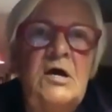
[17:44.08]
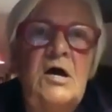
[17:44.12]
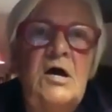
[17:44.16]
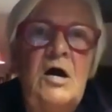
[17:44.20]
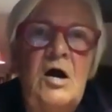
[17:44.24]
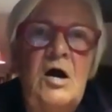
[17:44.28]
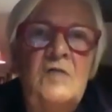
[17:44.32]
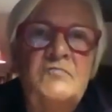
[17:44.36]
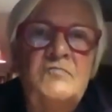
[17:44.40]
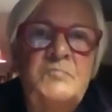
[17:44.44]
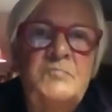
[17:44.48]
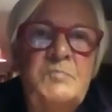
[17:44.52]

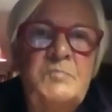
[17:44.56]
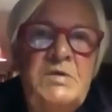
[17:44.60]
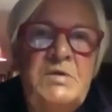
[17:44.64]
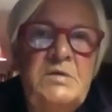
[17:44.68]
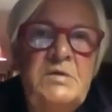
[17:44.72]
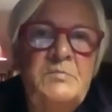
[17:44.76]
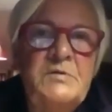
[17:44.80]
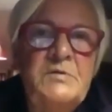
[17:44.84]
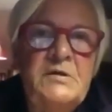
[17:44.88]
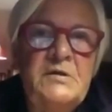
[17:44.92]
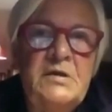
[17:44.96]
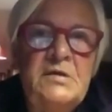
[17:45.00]
of
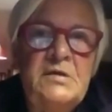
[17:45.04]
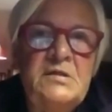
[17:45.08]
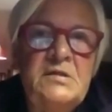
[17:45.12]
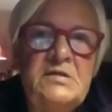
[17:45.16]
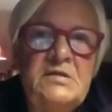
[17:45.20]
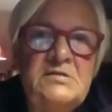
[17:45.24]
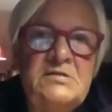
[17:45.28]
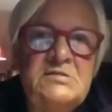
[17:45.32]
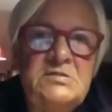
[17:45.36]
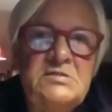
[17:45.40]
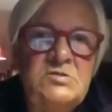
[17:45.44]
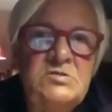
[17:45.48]
people in
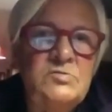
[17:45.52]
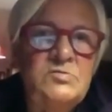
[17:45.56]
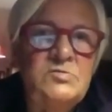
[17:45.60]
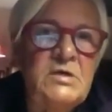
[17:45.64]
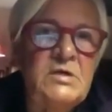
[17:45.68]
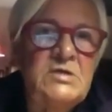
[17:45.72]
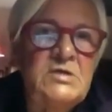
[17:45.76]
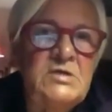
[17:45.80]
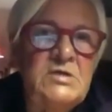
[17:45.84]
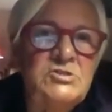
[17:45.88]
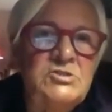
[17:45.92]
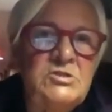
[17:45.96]
this
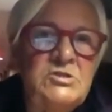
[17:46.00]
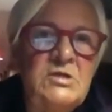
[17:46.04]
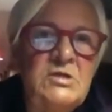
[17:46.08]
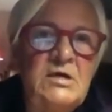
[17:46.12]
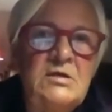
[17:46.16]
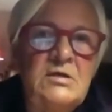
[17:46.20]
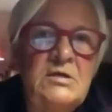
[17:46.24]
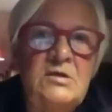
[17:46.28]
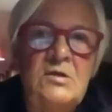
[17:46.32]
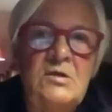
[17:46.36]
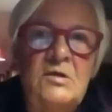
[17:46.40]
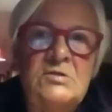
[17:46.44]
situation
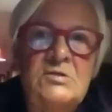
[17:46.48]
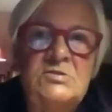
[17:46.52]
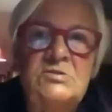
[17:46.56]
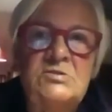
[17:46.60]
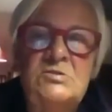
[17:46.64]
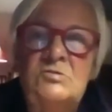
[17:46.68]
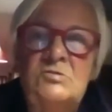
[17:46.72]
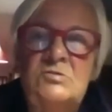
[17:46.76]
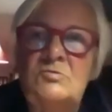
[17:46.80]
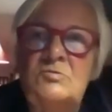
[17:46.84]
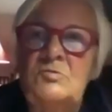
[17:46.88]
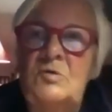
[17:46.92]
and not
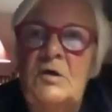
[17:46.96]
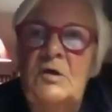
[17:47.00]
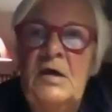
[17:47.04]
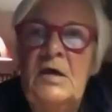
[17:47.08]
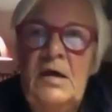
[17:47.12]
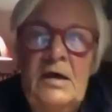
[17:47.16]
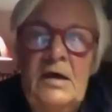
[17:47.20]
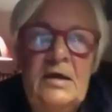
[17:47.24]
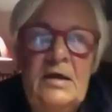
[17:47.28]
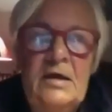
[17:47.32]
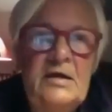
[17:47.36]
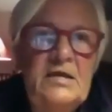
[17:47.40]
to
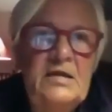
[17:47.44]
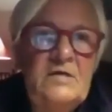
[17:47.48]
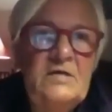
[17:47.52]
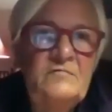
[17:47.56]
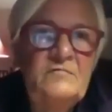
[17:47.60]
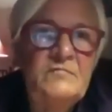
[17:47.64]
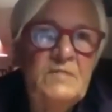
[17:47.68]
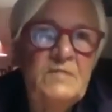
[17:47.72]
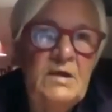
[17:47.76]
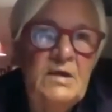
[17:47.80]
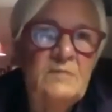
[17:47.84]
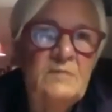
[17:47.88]

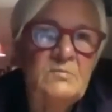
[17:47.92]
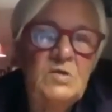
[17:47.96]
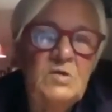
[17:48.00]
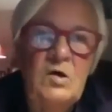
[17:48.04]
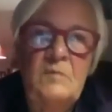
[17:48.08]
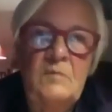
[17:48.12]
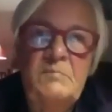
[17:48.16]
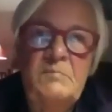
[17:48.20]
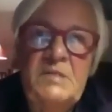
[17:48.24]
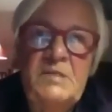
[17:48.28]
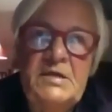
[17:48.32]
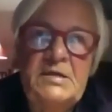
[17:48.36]
leave them
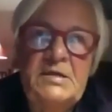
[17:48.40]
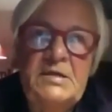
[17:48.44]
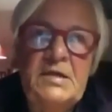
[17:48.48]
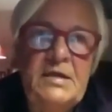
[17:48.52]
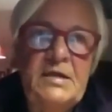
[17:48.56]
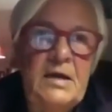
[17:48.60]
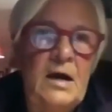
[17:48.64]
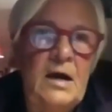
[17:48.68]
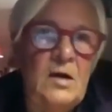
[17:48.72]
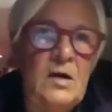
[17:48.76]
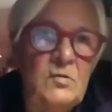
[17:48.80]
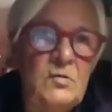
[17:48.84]

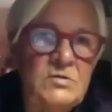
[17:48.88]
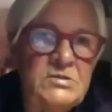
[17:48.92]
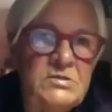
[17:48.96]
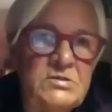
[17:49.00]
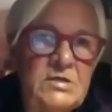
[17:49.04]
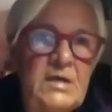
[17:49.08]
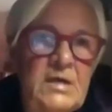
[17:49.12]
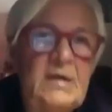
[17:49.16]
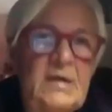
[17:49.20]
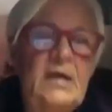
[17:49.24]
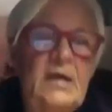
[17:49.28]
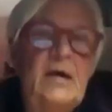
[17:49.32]
completely out.
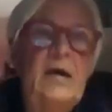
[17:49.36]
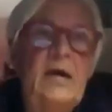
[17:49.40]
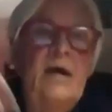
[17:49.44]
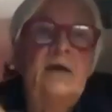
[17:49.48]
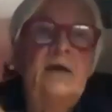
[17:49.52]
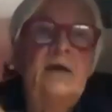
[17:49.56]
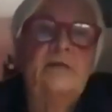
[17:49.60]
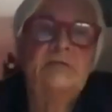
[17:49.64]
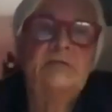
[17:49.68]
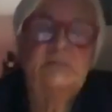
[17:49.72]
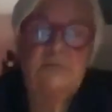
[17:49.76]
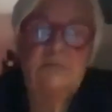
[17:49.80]

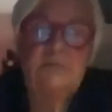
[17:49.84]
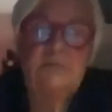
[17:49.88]
And